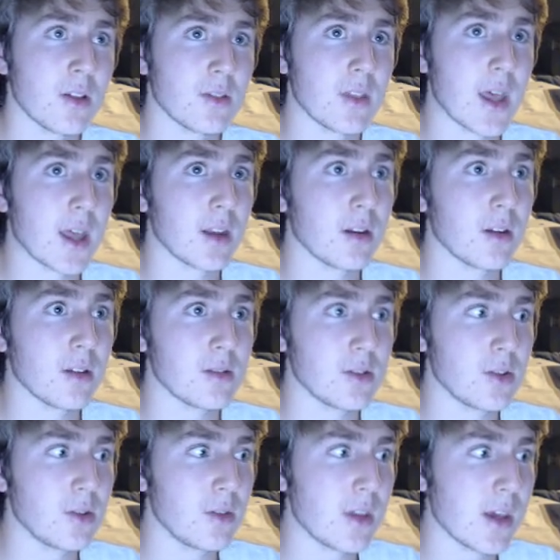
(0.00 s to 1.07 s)
Then
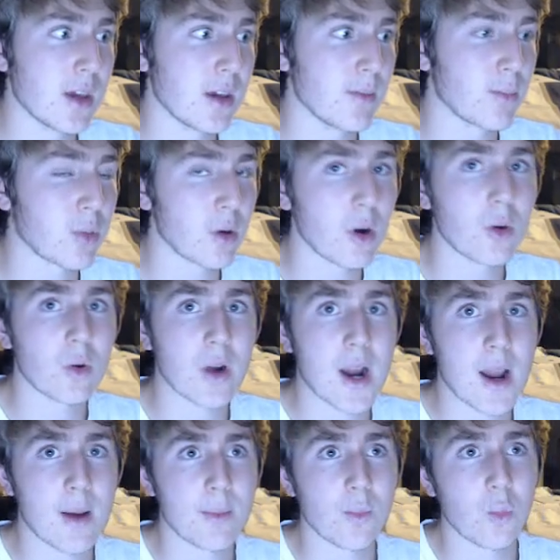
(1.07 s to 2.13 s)
the
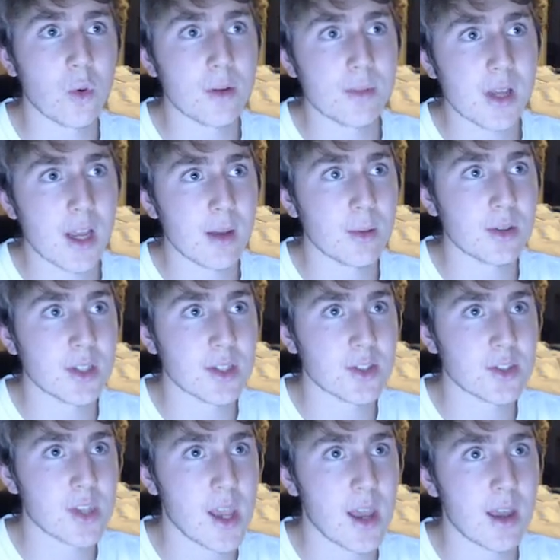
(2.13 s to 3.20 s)
program would be able to
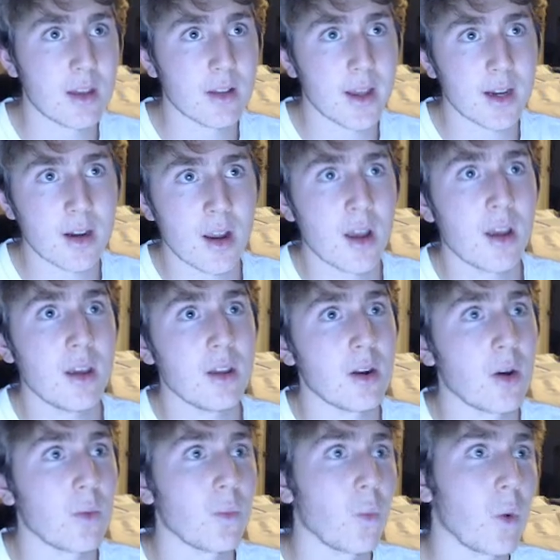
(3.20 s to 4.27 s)
say, like,
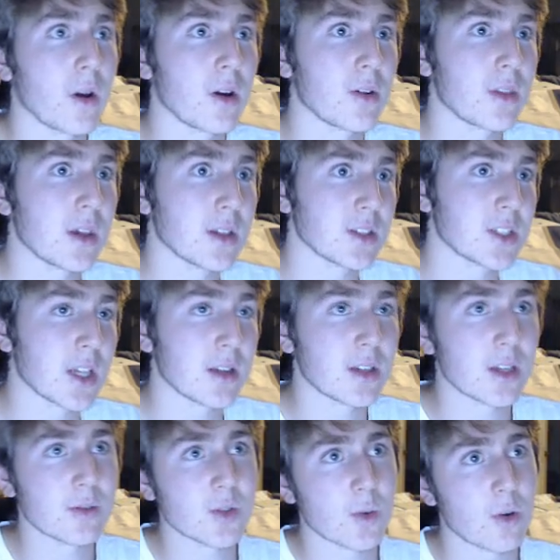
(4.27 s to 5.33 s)
what are the
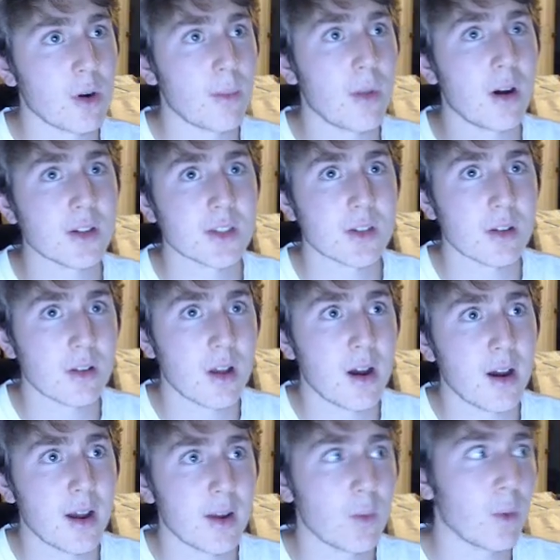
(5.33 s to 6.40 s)
incentives for Hamas to
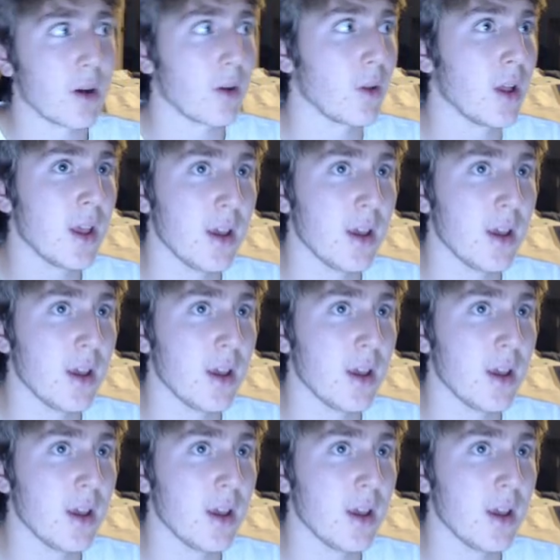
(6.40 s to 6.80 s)
lie? Well,